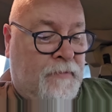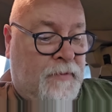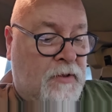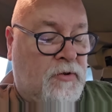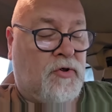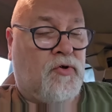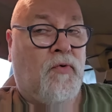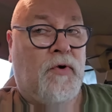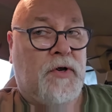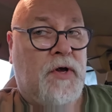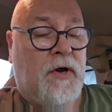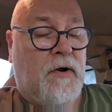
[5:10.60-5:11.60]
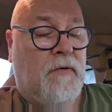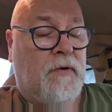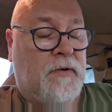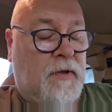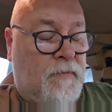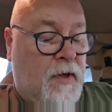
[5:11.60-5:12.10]
it's a stored code,
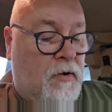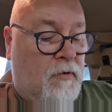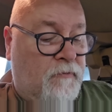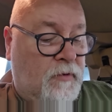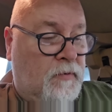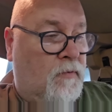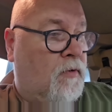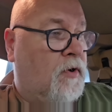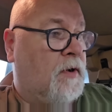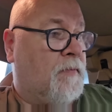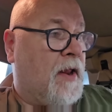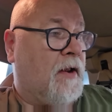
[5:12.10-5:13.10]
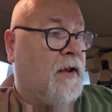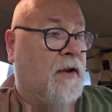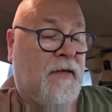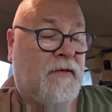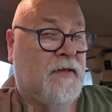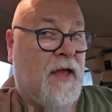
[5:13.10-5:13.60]
so I'm not overly worried about it, and
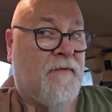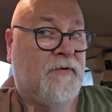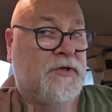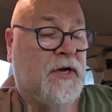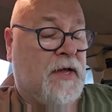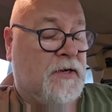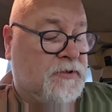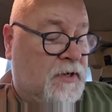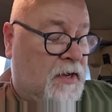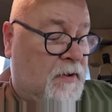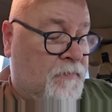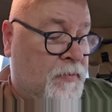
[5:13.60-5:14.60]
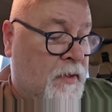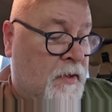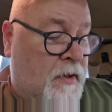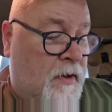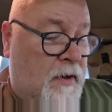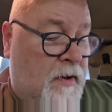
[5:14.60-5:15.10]
it doesn't have a check engine
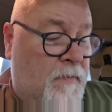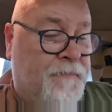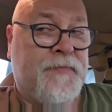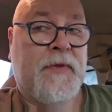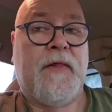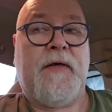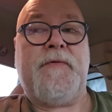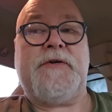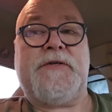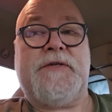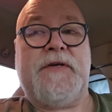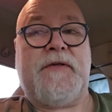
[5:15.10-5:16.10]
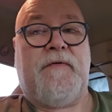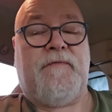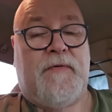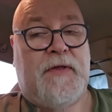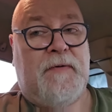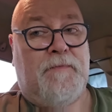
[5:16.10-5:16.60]
light. Um, let me just see
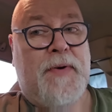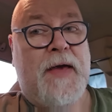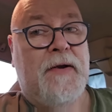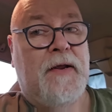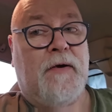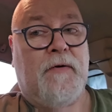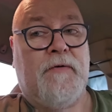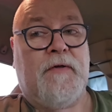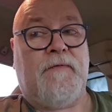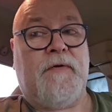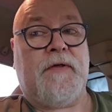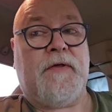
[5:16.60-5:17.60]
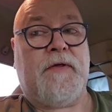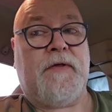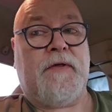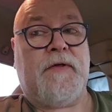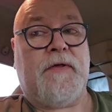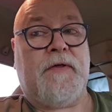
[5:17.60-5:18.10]
see pending codes, see if there's
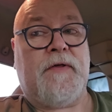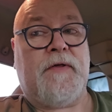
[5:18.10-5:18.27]
anything there.